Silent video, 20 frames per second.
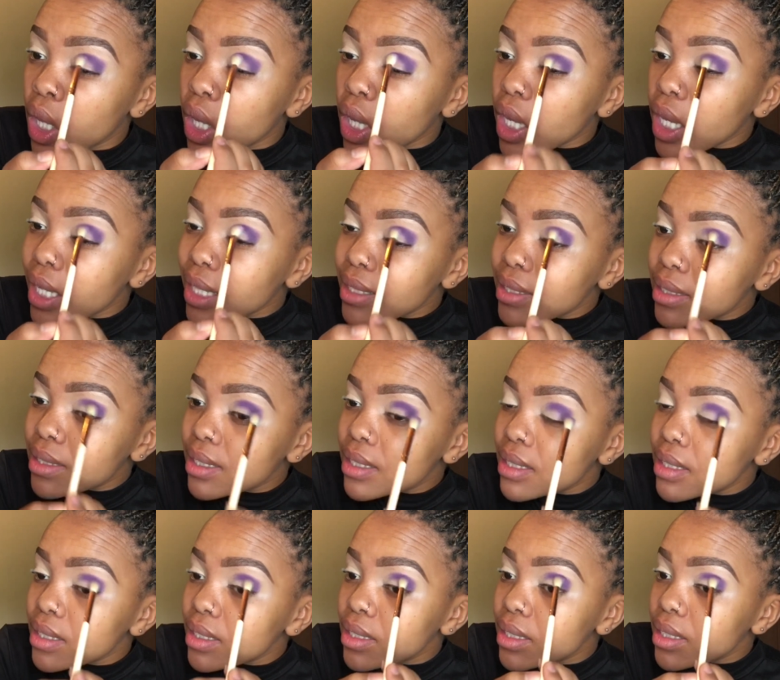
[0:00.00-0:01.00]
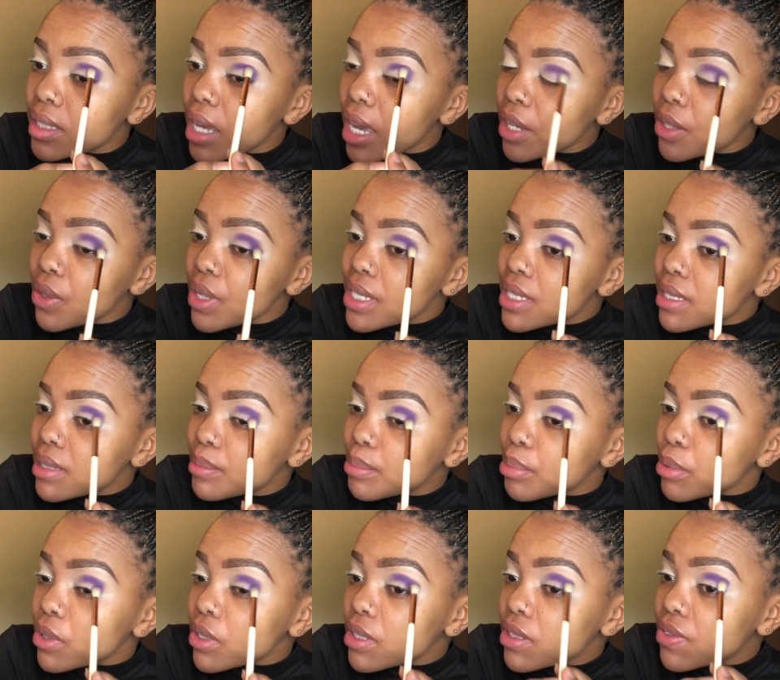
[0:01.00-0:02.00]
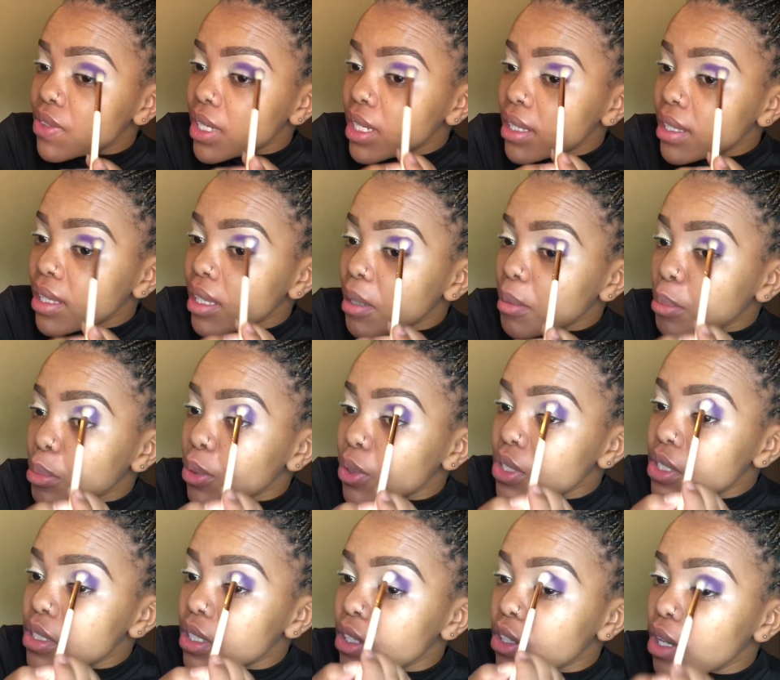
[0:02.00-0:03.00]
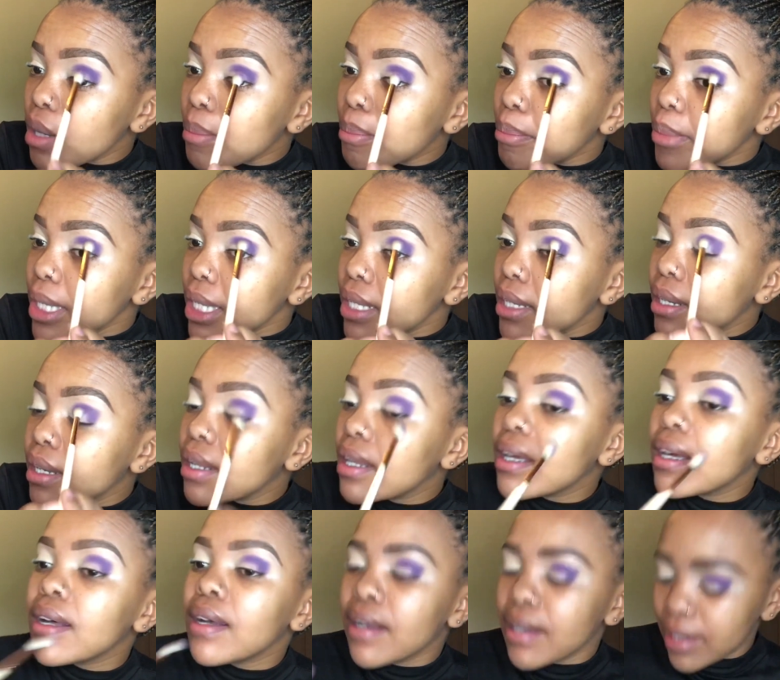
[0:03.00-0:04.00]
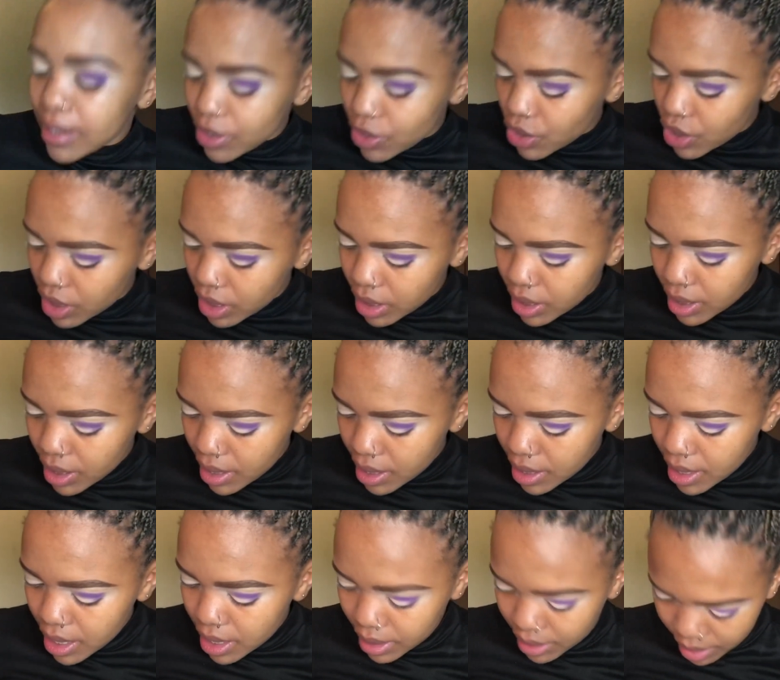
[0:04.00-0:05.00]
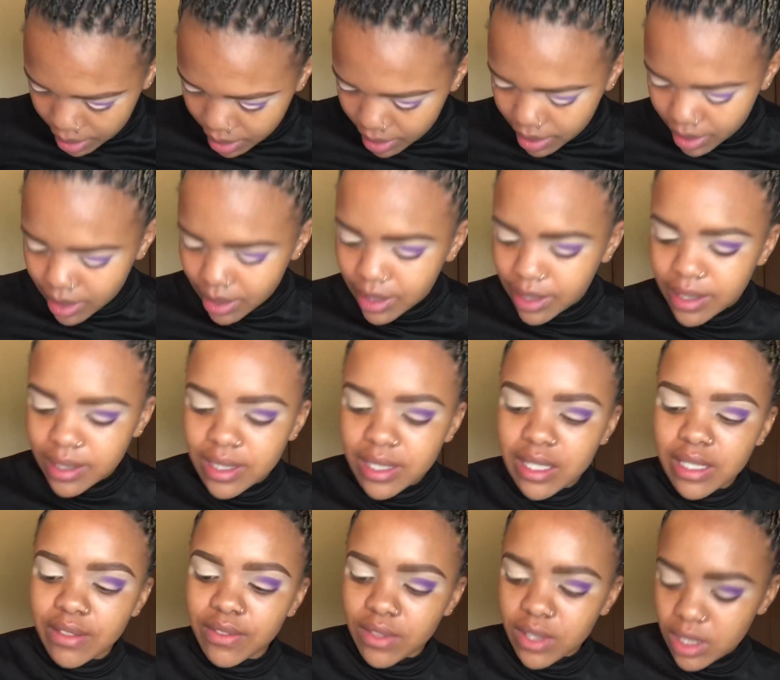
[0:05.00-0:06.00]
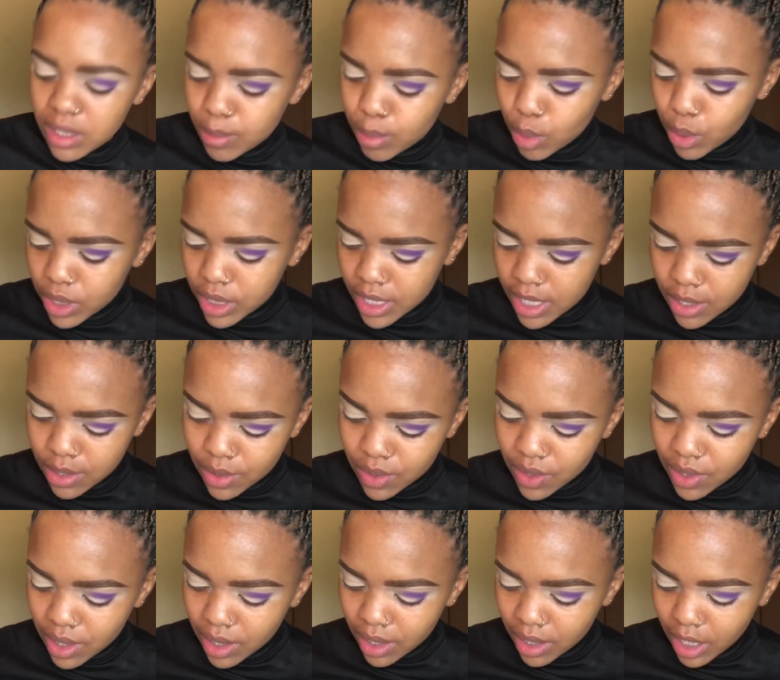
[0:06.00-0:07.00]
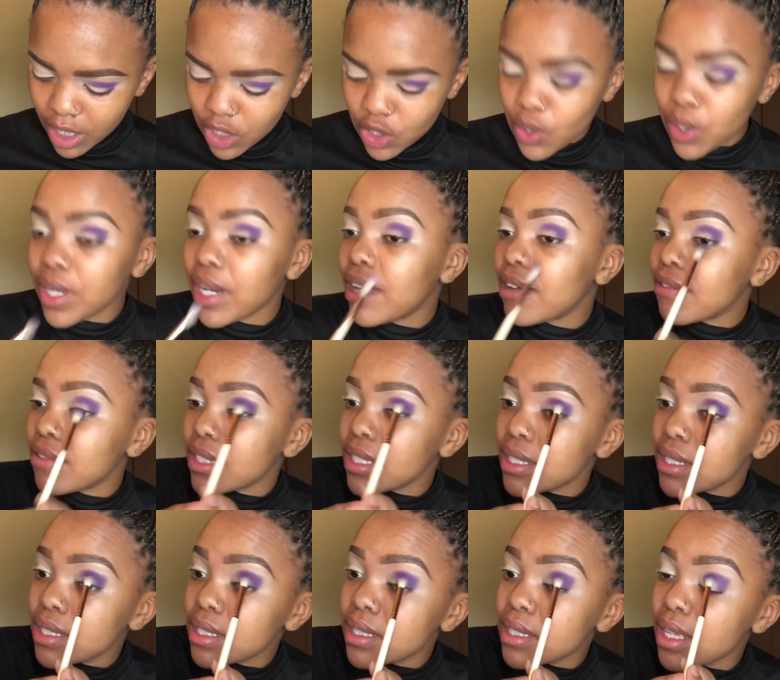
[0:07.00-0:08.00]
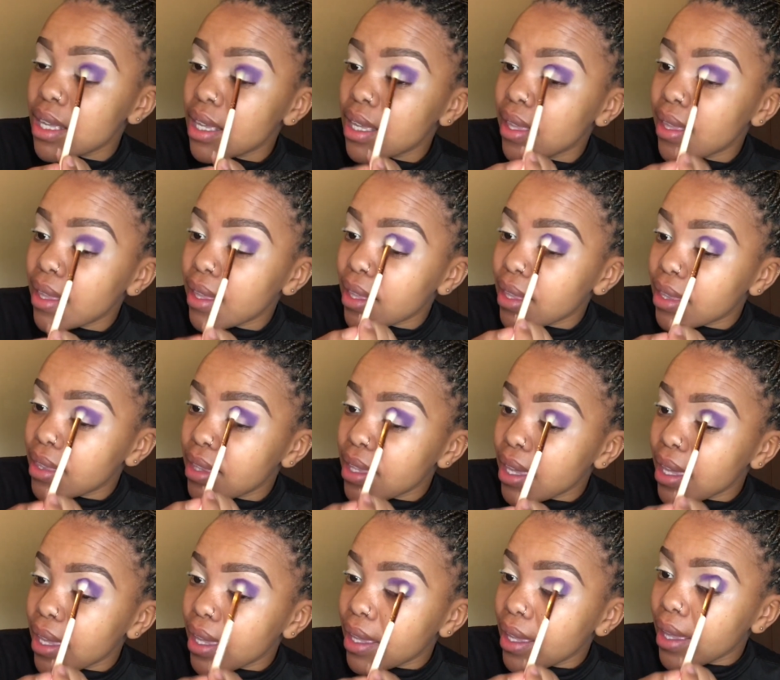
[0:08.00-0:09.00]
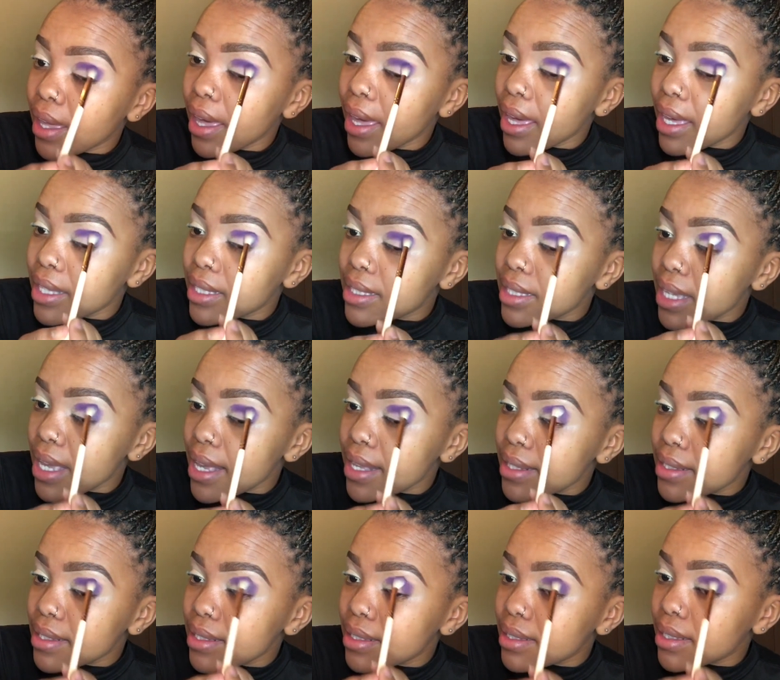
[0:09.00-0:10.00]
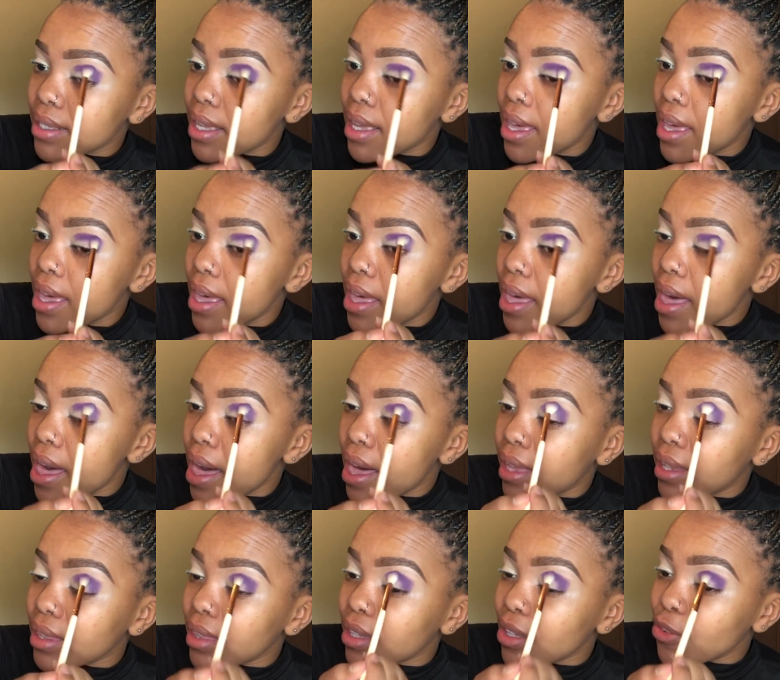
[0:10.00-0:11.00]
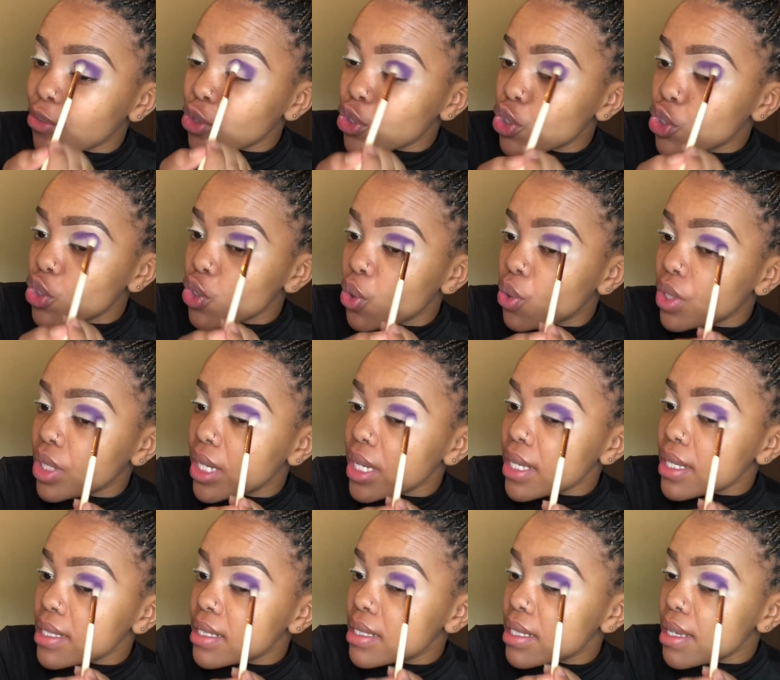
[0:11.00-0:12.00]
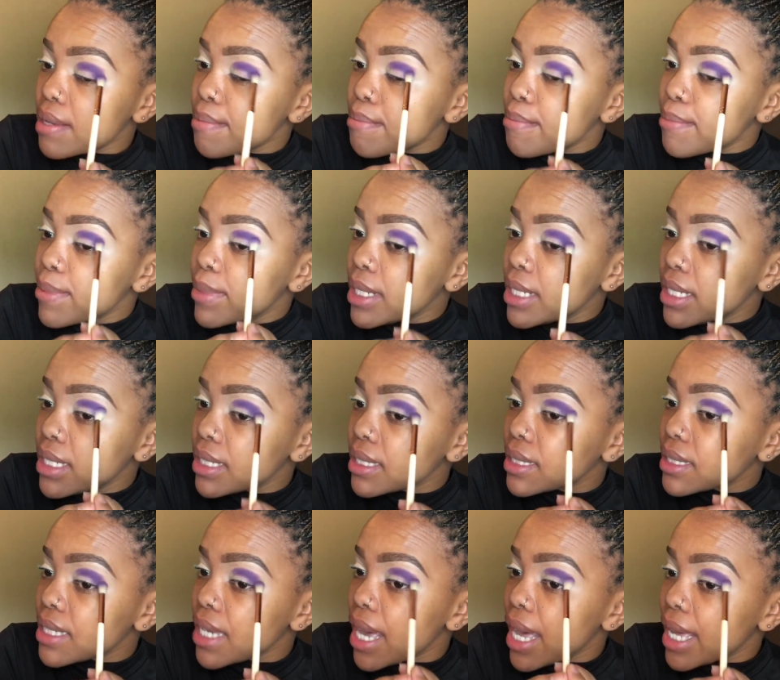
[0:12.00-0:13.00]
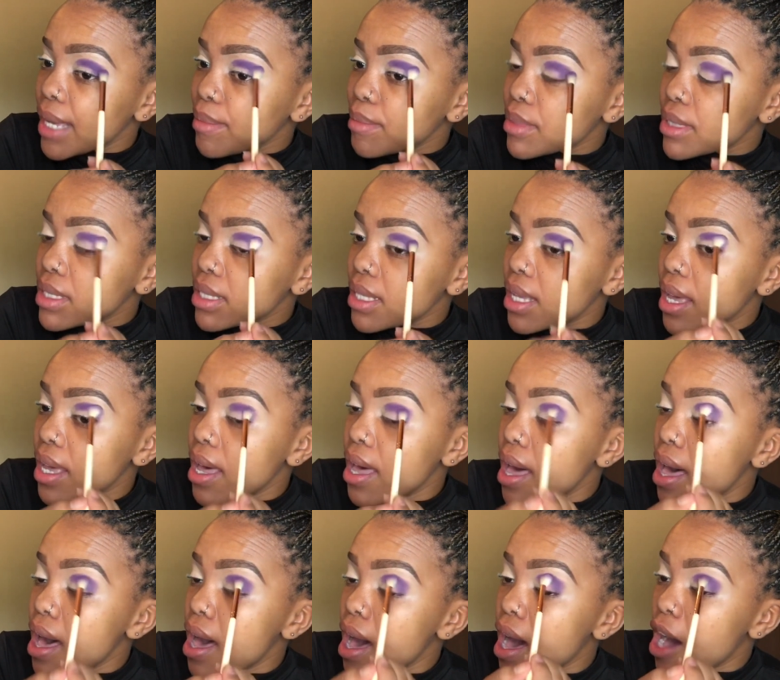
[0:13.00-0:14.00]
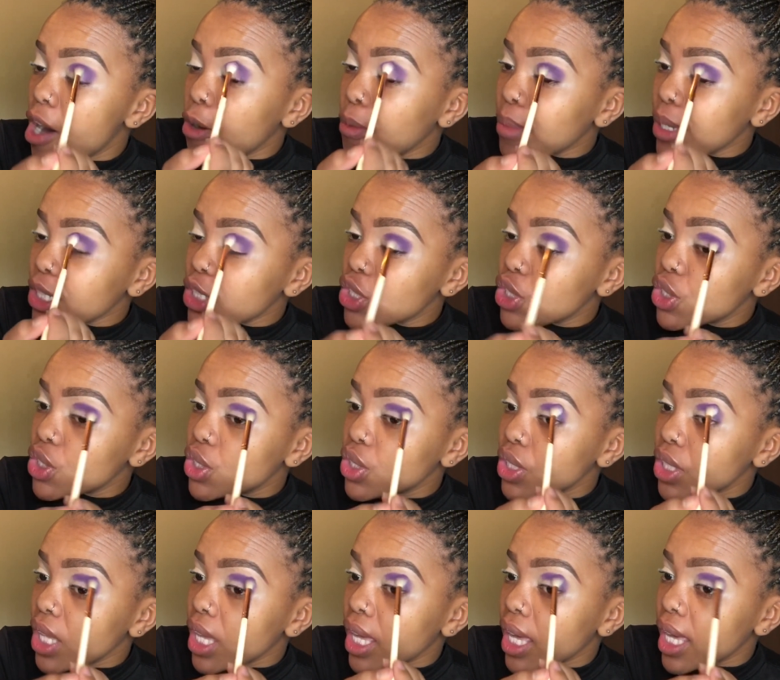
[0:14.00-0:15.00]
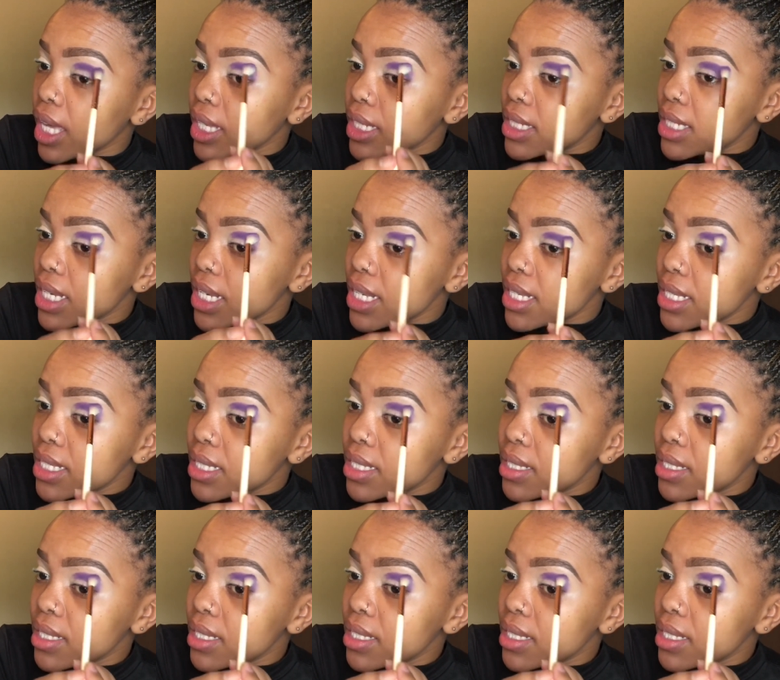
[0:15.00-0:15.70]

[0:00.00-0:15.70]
And I know I said boys, well they are boys, they're not men. Nje, let's leave these boys alone. They don't love us. They hate us, and they've shown us a million times how much they hate us.